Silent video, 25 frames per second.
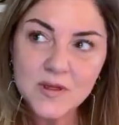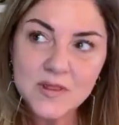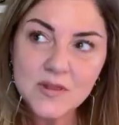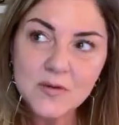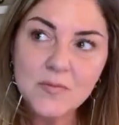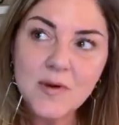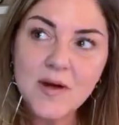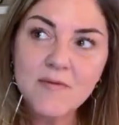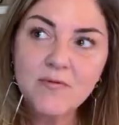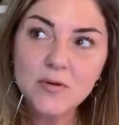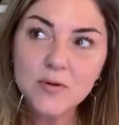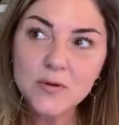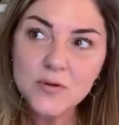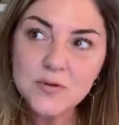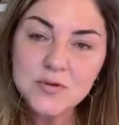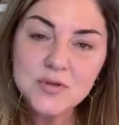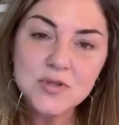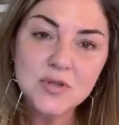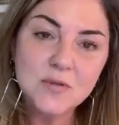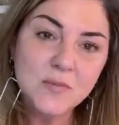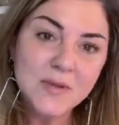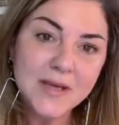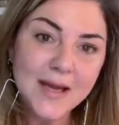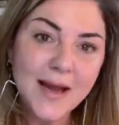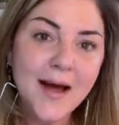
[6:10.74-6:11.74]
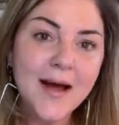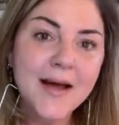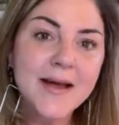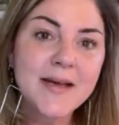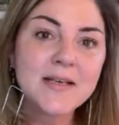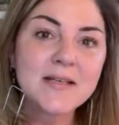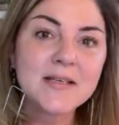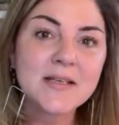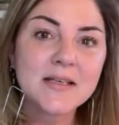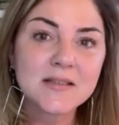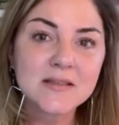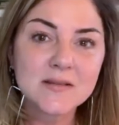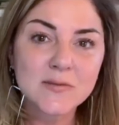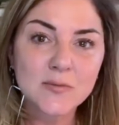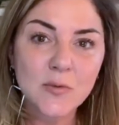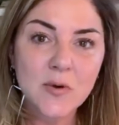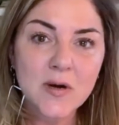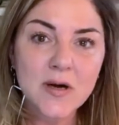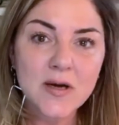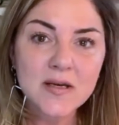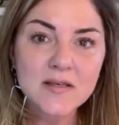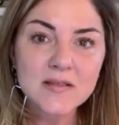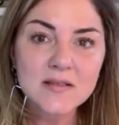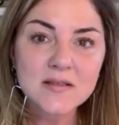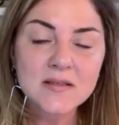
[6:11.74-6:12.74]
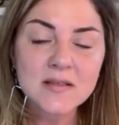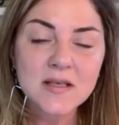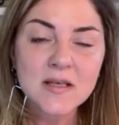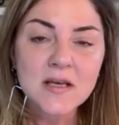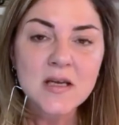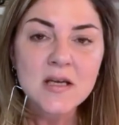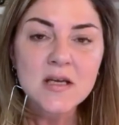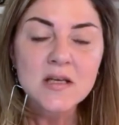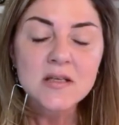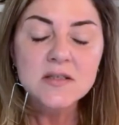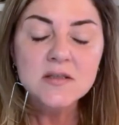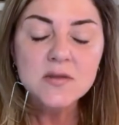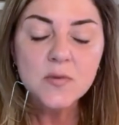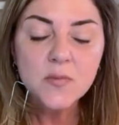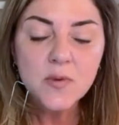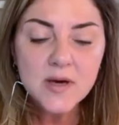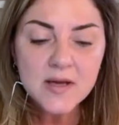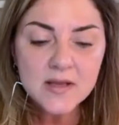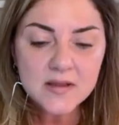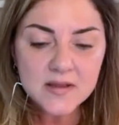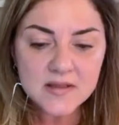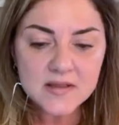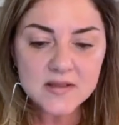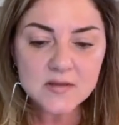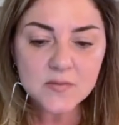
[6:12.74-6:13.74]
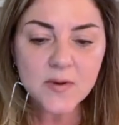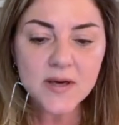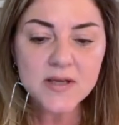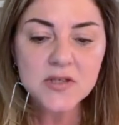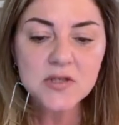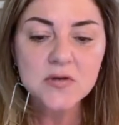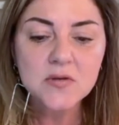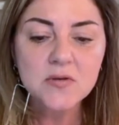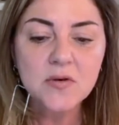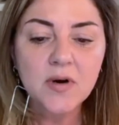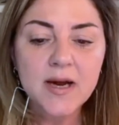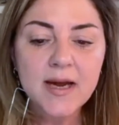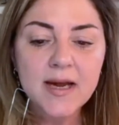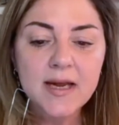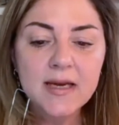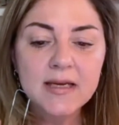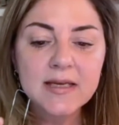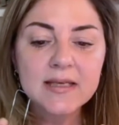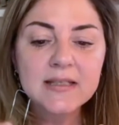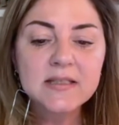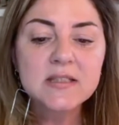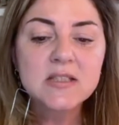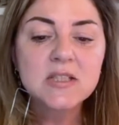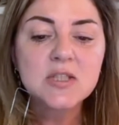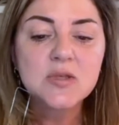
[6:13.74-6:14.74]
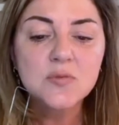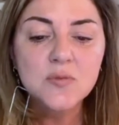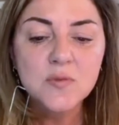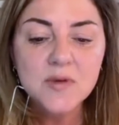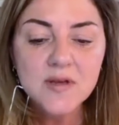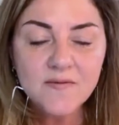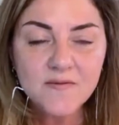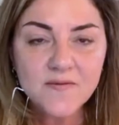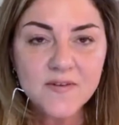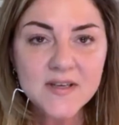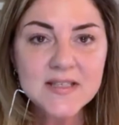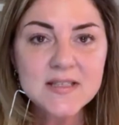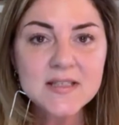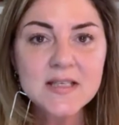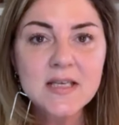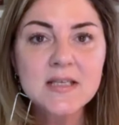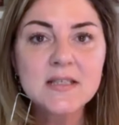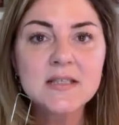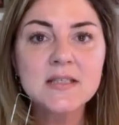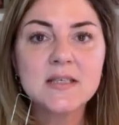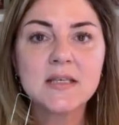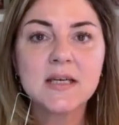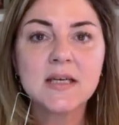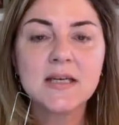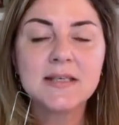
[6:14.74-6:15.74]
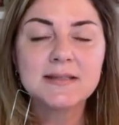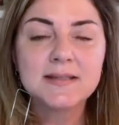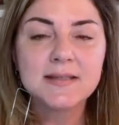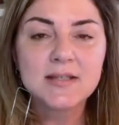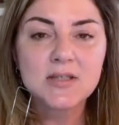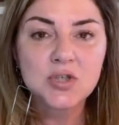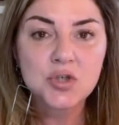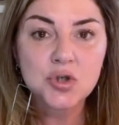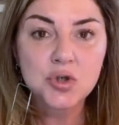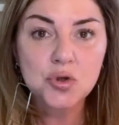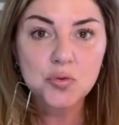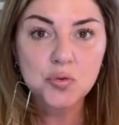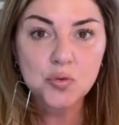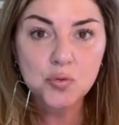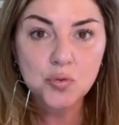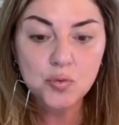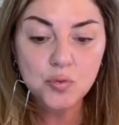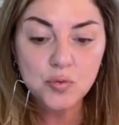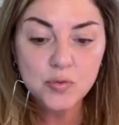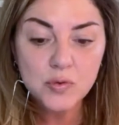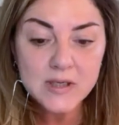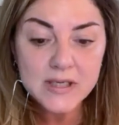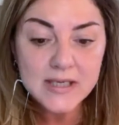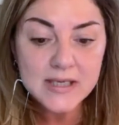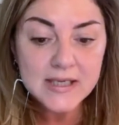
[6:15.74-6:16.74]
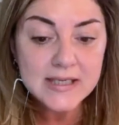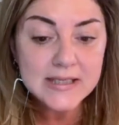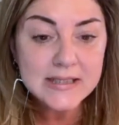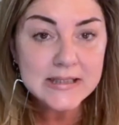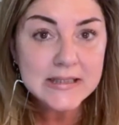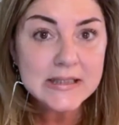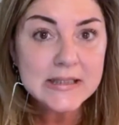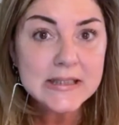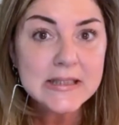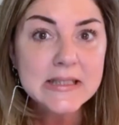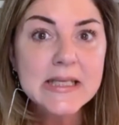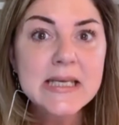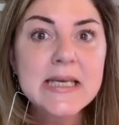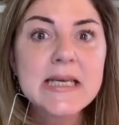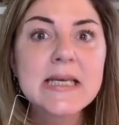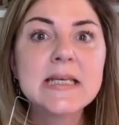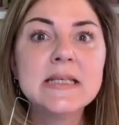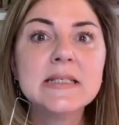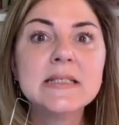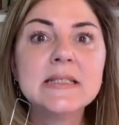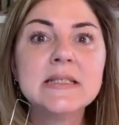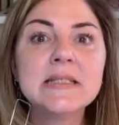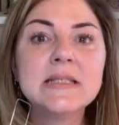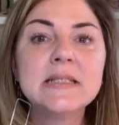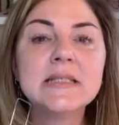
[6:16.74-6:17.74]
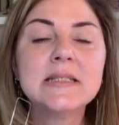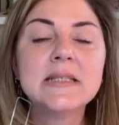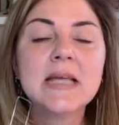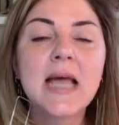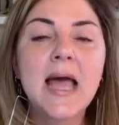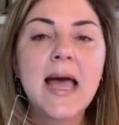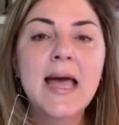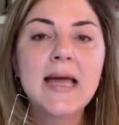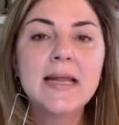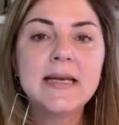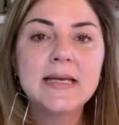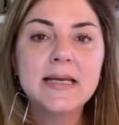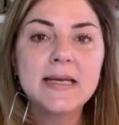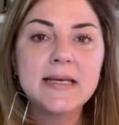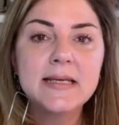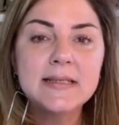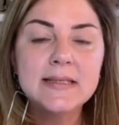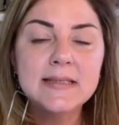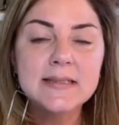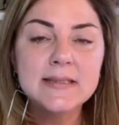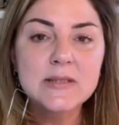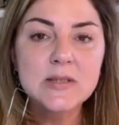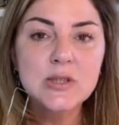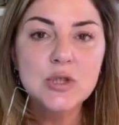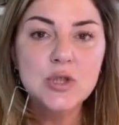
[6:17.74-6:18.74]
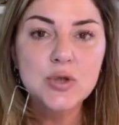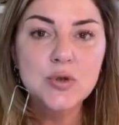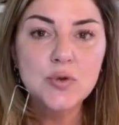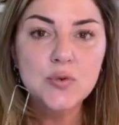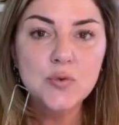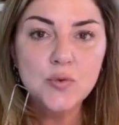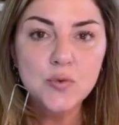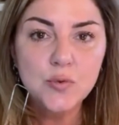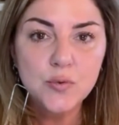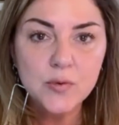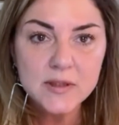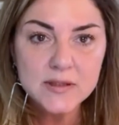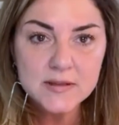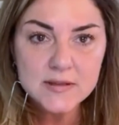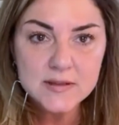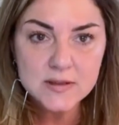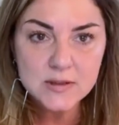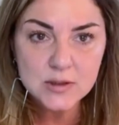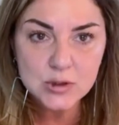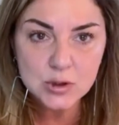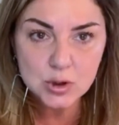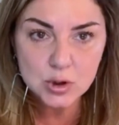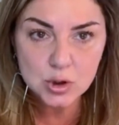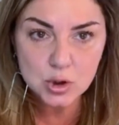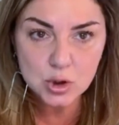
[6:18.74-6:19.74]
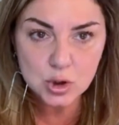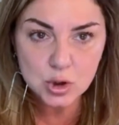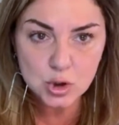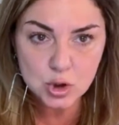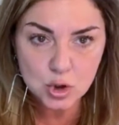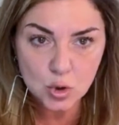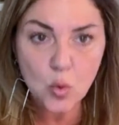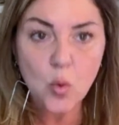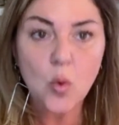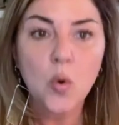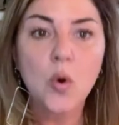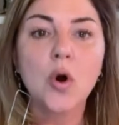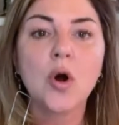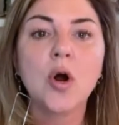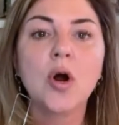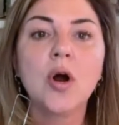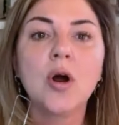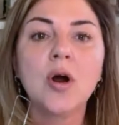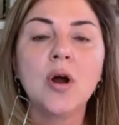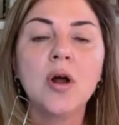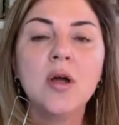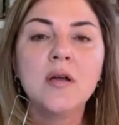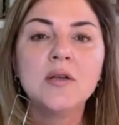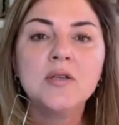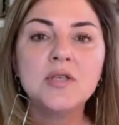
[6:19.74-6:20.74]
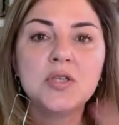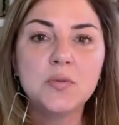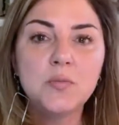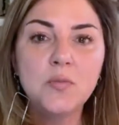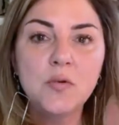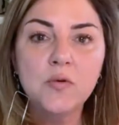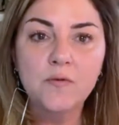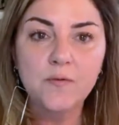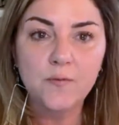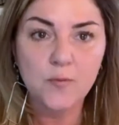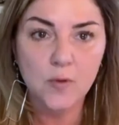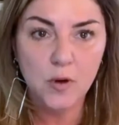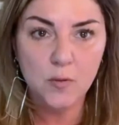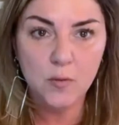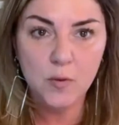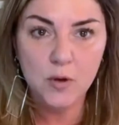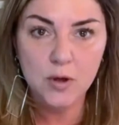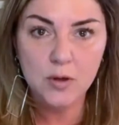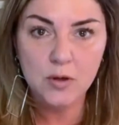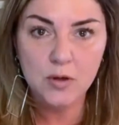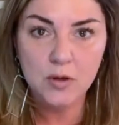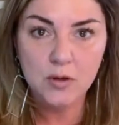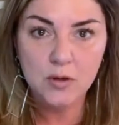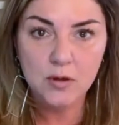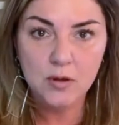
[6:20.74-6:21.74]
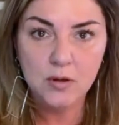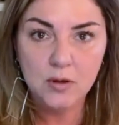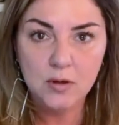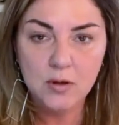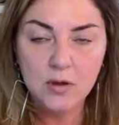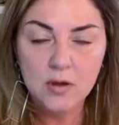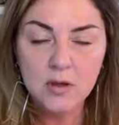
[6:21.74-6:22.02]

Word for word: What the revolution behind us was. So we're in this retrograde. It's to revisit, it's to release, and it is to restore, to move forward.